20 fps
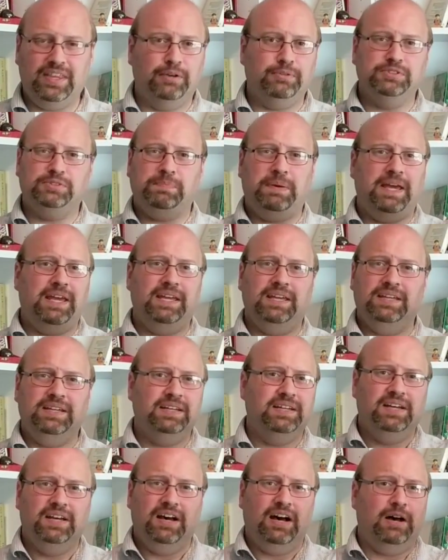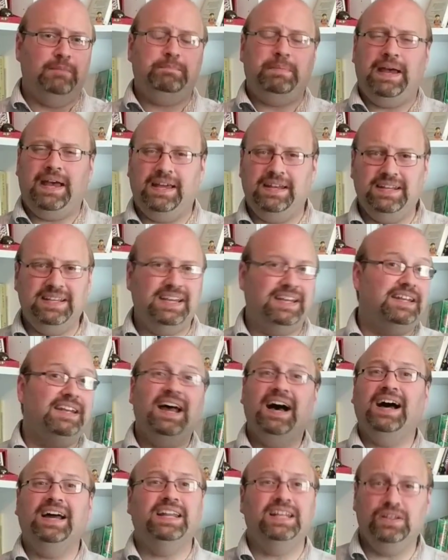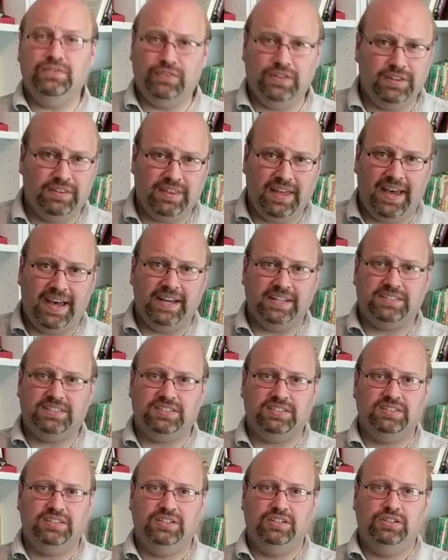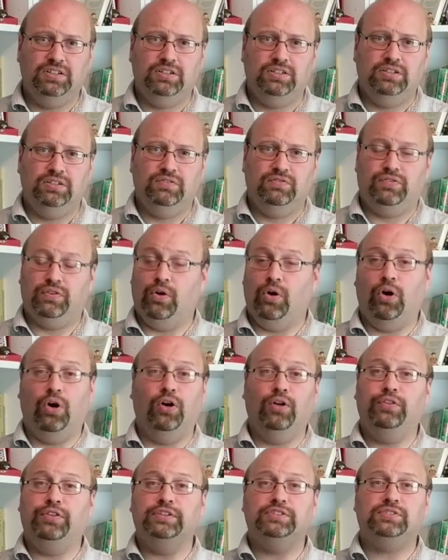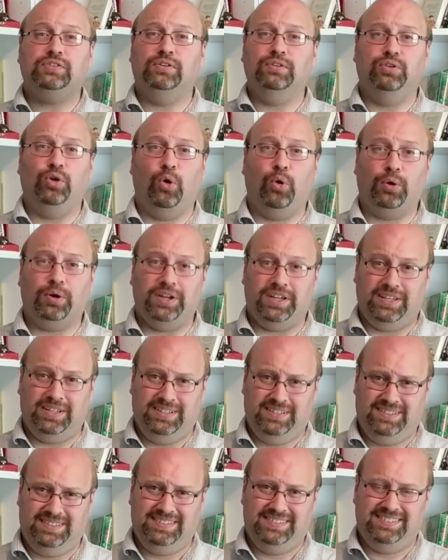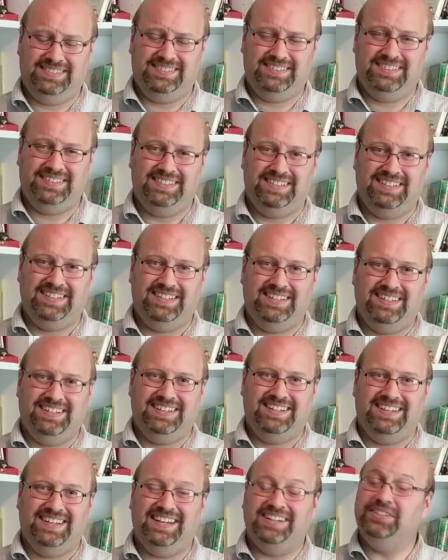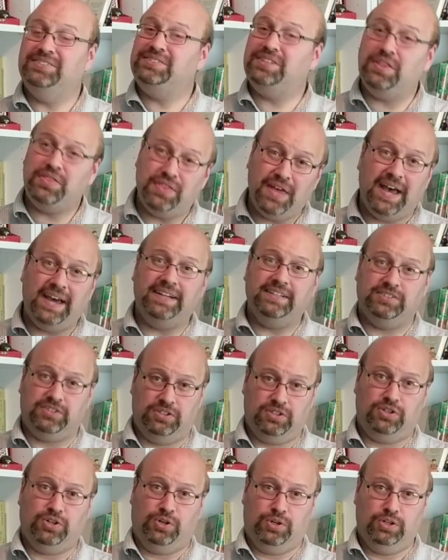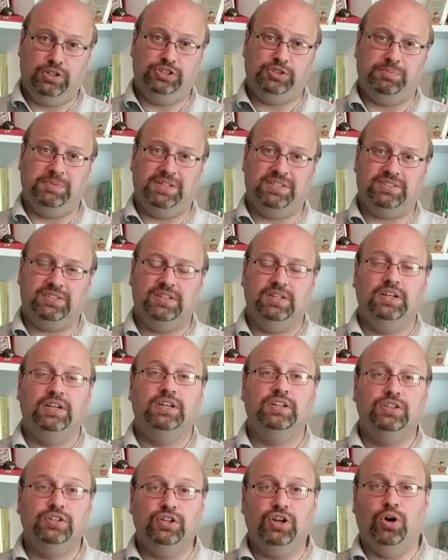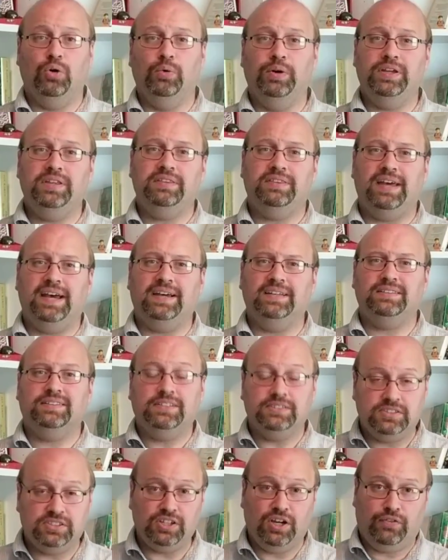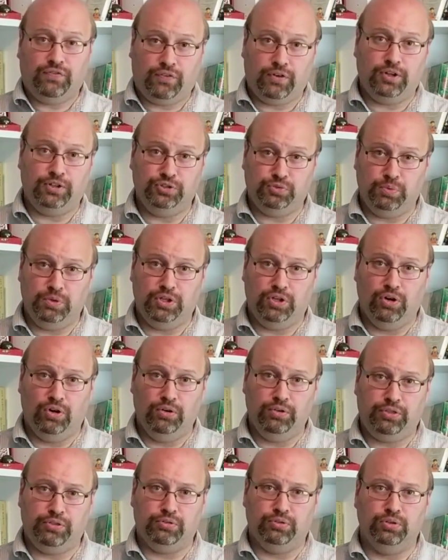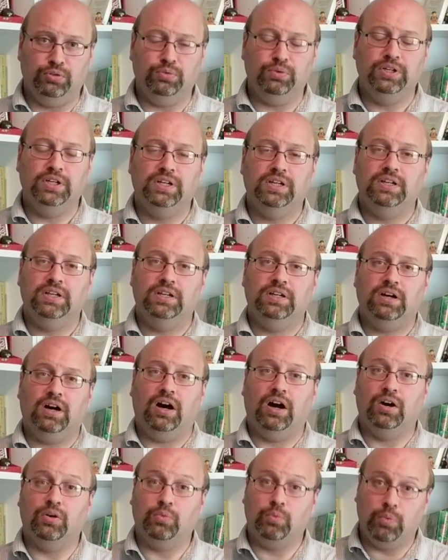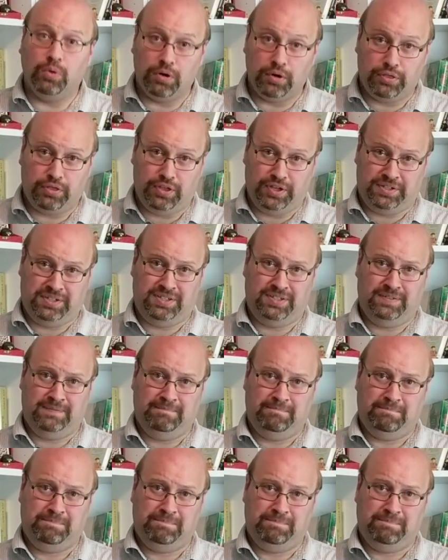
That was paying a penny, and not even that, for all this glory. And you see, that is encouragement, knowing that the sufferings we go through are worth it.